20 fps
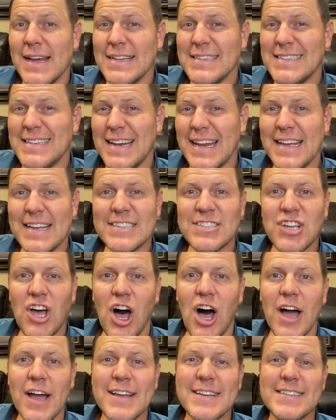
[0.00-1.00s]
Today is
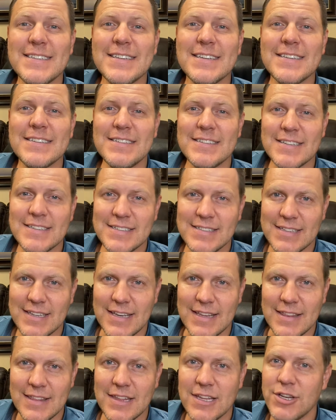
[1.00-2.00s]
August
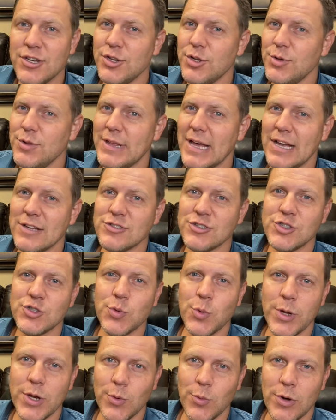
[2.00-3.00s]
16th,
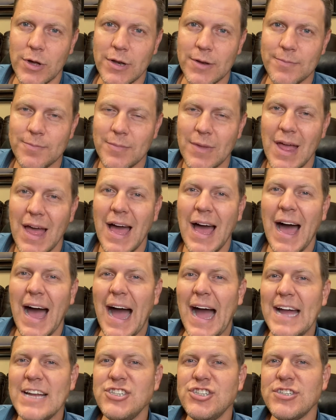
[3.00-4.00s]
2021.
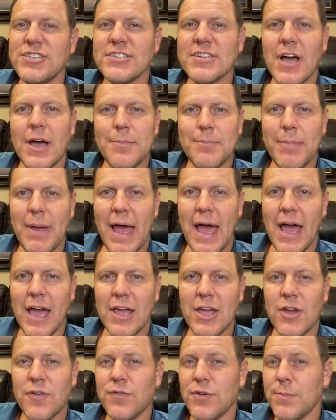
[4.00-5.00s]
I just got back
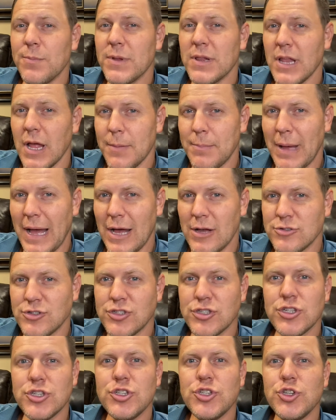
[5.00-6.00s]
from Clubhouse
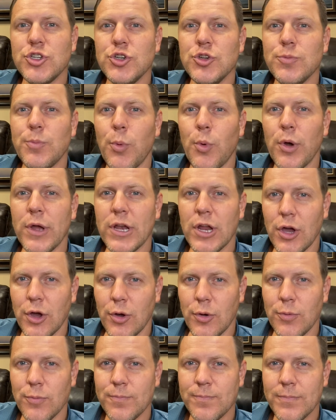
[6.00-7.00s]

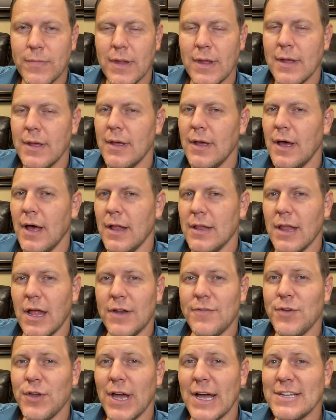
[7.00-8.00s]
2.0. A lot of
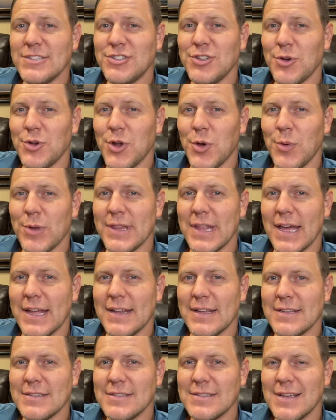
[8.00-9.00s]
you guys don't know what that
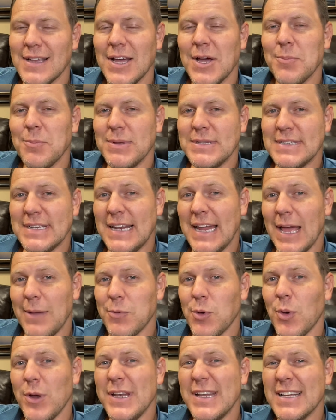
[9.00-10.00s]
is, but today I'm
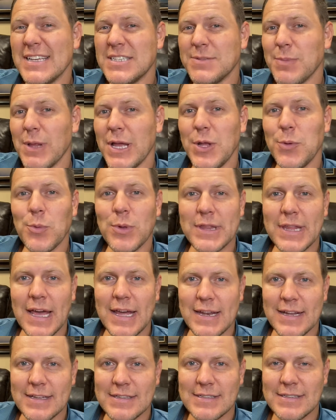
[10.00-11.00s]
going to explain what that
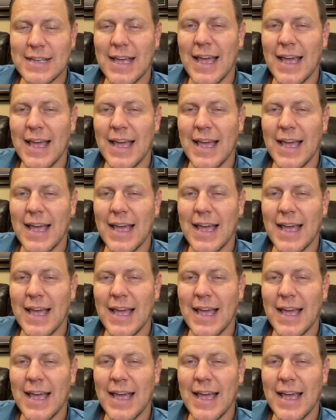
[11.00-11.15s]
is.